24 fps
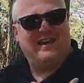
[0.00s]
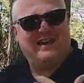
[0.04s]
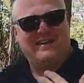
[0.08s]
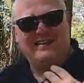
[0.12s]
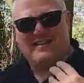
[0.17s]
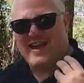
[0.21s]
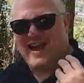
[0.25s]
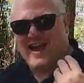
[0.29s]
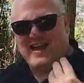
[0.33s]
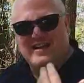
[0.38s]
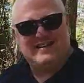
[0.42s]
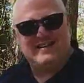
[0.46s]

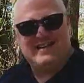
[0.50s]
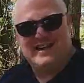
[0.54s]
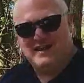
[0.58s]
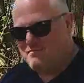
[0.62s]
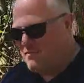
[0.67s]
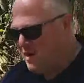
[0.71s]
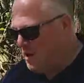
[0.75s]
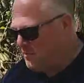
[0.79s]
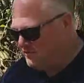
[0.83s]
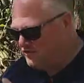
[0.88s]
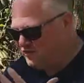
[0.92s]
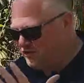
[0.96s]
the ideal
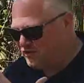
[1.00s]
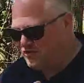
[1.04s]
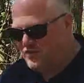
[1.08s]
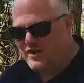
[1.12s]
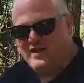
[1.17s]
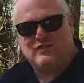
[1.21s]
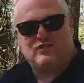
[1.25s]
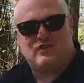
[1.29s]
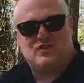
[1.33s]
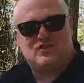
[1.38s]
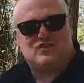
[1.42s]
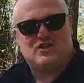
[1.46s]
moment to
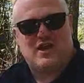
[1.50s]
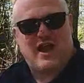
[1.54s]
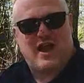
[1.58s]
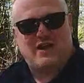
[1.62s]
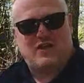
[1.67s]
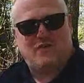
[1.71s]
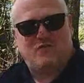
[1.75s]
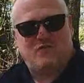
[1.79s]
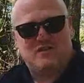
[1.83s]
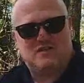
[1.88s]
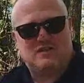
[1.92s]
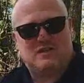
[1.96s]
drink this kind
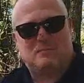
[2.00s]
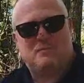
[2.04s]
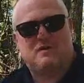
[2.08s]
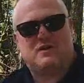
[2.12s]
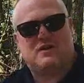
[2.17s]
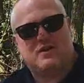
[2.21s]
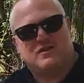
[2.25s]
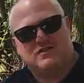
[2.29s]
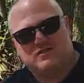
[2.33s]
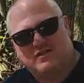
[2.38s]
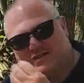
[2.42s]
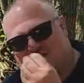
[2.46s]
of whiskey,
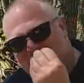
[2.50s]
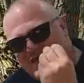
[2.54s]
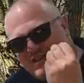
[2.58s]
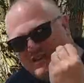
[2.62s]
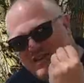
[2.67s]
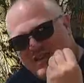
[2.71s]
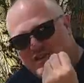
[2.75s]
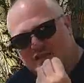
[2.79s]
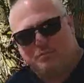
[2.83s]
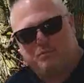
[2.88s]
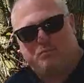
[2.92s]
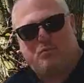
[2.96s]
because this is
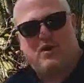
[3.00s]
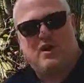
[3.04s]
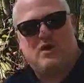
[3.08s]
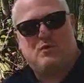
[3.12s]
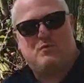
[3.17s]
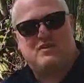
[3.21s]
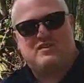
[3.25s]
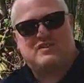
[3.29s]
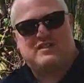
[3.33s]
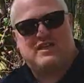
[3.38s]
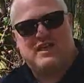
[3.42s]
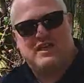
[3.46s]
a spring
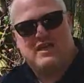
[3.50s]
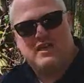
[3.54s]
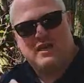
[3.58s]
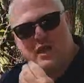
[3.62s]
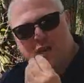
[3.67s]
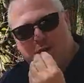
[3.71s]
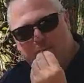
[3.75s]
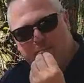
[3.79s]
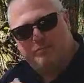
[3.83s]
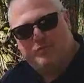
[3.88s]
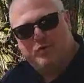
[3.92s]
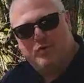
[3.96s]
whiskey,
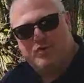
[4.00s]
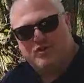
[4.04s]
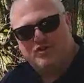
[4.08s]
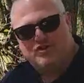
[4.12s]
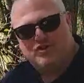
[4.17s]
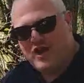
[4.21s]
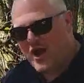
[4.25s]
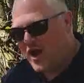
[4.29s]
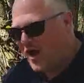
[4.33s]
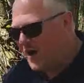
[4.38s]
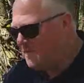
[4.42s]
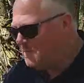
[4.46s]
pure
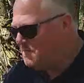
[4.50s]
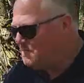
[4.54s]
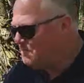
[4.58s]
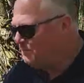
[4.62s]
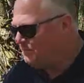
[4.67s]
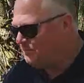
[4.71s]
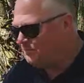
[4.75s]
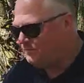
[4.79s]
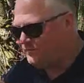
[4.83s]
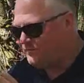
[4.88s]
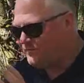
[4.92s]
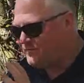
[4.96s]
sound.
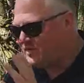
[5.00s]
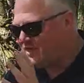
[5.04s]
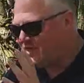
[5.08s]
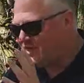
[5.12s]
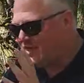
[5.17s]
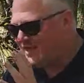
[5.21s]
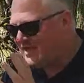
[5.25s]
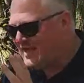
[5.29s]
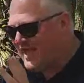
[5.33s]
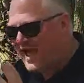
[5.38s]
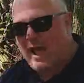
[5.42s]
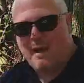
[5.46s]

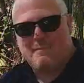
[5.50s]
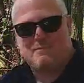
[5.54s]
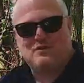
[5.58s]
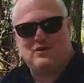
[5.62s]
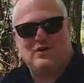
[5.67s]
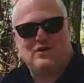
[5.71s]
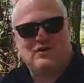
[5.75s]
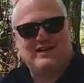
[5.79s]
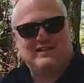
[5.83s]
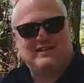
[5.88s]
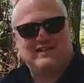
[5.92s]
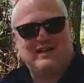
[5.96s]

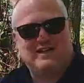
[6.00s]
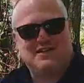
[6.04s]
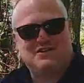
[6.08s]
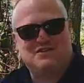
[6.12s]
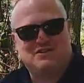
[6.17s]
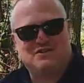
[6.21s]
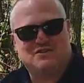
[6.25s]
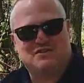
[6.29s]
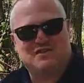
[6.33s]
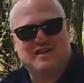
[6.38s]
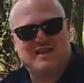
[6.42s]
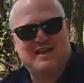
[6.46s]
absolutely
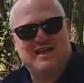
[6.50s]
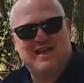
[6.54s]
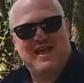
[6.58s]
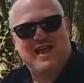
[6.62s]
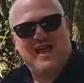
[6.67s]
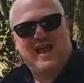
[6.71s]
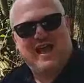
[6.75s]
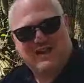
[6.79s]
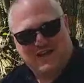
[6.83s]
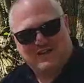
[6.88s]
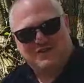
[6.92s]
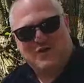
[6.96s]
delicious.
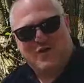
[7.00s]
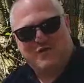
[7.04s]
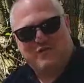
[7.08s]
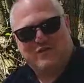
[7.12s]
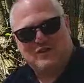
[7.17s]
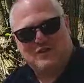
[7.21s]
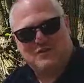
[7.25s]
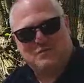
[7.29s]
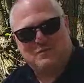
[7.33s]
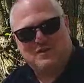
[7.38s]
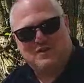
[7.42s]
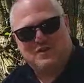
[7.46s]
And that's all for
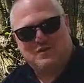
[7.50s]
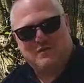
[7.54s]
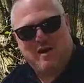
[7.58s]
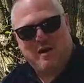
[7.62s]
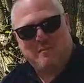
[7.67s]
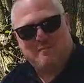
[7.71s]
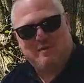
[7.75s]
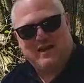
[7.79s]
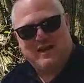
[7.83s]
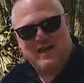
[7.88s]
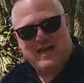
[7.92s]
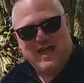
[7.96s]
this Whiskey
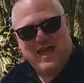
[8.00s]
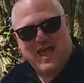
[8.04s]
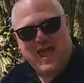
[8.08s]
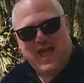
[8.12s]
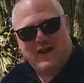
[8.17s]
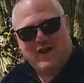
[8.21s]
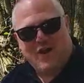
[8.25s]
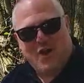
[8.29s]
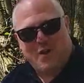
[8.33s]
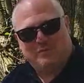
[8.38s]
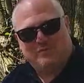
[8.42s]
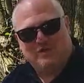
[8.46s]
Rambling,
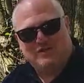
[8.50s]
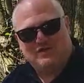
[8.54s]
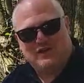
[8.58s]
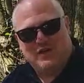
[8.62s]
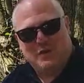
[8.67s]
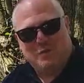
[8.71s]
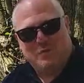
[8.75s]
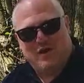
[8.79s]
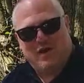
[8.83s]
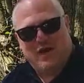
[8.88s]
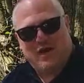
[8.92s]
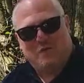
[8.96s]
and I hope to see
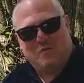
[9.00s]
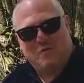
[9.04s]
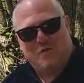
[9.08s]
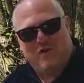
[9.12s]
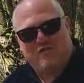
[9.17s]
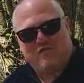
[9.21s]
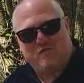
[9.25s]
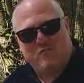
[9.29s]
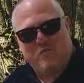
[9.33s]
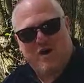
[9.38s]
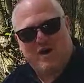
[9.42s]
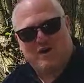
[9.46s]
you at one
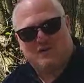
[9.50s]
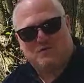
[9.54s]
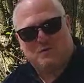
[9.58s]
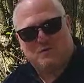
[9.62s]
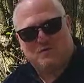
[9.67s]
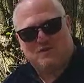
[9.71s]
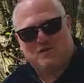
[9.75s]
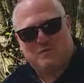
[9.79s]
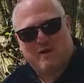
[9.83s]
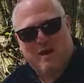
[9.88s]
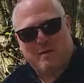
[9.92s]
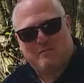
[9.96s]
of Mark's
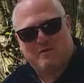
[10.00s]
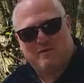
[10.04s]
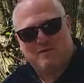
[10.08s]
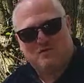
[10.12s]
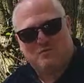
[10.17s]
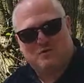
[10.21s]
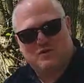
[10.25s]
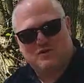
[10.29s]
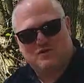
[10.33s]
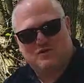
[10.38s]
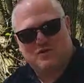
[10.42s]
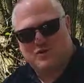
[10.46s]
Whiskey Ramblings
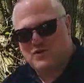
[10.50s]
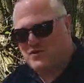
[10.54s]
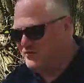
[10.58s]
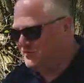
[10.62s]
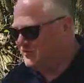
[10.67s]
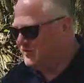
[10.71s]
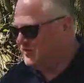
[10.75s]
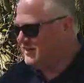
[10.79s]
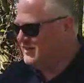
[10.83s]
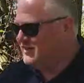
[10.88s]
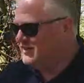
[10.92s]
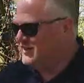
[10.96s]
real soon.
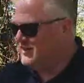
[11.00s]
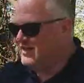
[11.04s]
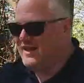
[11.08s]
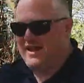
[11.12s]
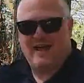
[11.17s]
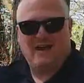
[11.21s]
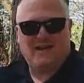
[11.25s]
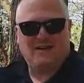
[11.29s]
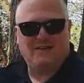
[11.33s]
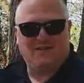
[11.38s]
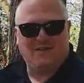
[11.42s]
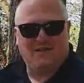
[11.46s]

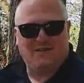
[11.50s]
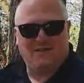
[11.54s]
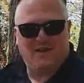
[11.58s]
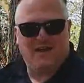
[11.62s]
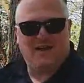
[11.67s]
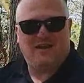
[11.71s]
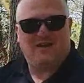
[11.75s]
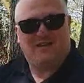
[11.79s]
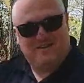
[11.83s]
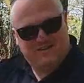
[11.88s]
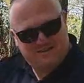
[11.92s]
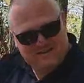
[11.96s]
And until
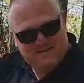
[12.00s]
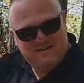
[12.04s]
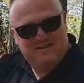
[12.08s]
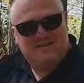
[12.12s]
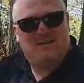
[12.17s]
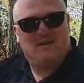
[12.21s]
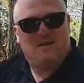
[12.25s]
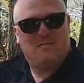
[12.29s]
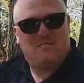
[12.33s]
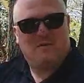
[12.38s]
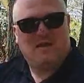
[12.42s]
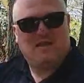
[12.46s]
then,
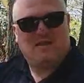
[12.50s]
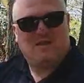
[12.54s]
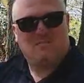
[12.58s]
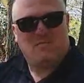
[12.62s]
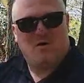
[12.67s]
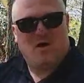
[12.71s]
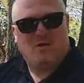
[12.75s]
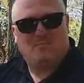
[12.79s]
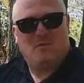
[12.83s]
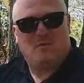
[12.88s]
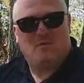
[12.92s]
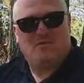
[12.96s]
may the
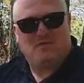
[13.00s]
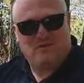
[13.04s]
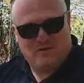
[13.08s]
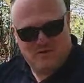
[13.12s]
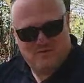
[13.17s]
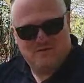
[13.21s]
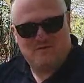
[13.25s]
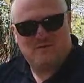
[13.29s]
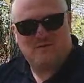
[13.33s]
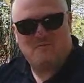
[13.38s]
malt be with you.